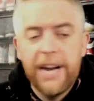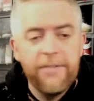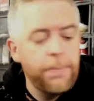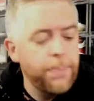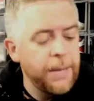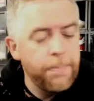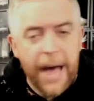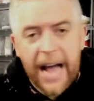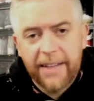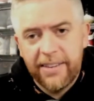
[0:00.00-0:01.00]
MVP,
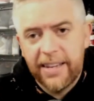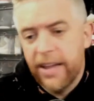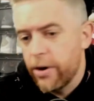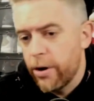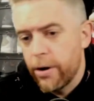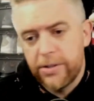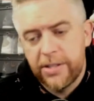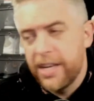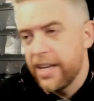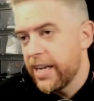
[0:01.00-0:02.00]
back together, Hurt
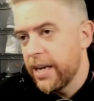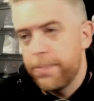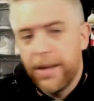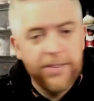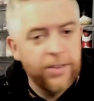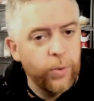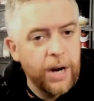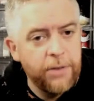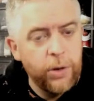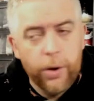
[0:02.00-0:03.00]
Syndicate business,
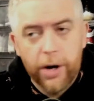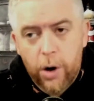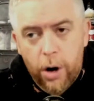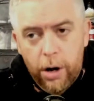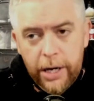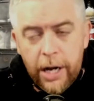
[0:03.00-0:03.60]
whatever you want to call it.